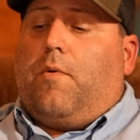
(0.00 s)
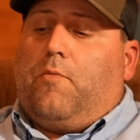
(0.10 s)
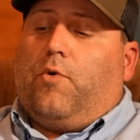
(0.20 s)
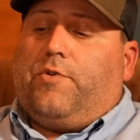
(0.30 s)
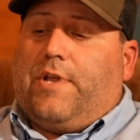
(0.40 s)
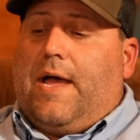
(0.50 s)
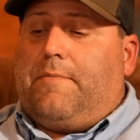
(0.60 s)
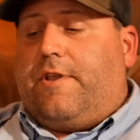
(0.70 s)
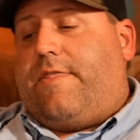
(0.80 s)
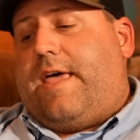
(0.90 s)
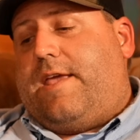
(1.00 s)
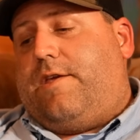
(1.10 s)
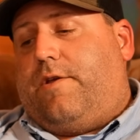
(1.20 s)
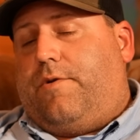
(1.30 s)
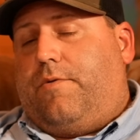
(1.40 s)
and more time into that.
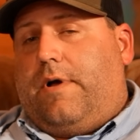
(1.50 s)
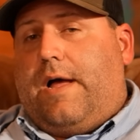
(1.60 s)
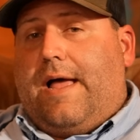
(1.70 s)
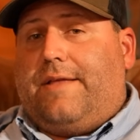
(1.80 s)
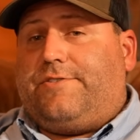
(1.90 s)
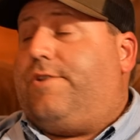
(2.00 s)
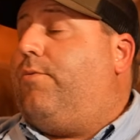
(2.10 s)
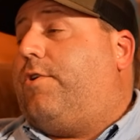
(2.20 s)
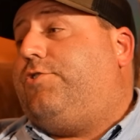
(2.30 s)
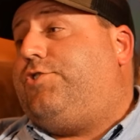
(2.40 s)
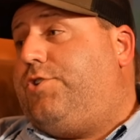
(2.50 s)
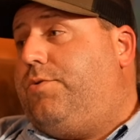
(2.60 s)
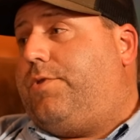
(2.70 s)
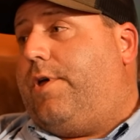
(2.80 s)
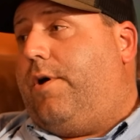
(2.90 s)
I still want to
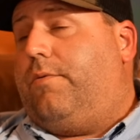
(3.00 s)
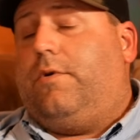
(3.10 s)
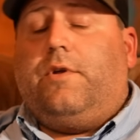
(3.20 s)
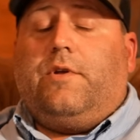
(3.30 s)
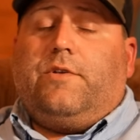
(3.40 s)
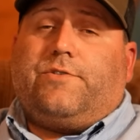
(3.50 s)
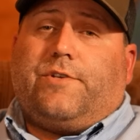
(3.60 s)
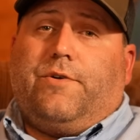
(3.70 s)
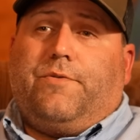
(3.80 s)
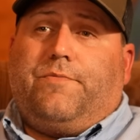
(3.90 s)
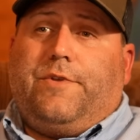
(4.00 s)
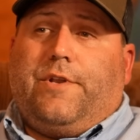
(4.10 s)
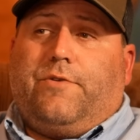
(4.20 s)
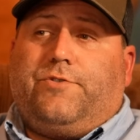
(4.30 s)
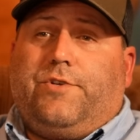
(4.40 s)
shoot though. So
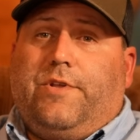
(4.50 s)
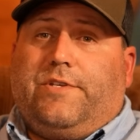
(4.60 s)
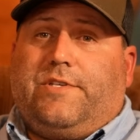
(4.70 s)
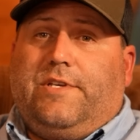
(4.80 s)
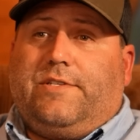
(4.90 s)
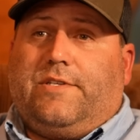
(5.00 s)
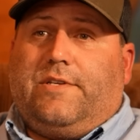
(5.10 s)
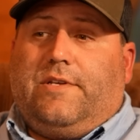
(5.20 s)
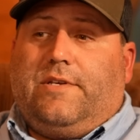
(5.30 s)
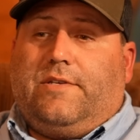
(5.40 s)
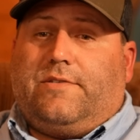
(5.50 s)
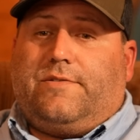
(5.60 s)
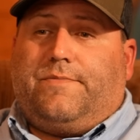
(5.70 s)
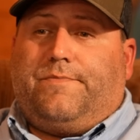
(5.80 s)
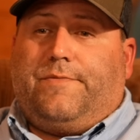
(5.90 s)
shooting season
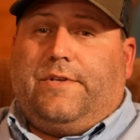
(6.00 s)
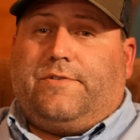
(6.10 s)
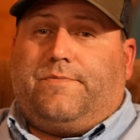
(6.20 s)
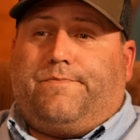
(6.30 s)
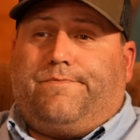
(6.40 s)
is it's